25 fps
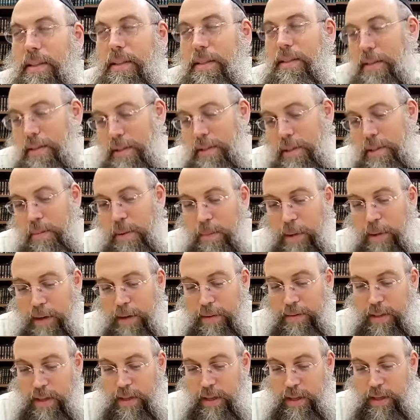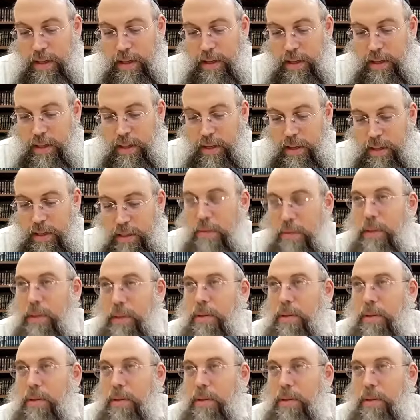So it's mimanusha. So it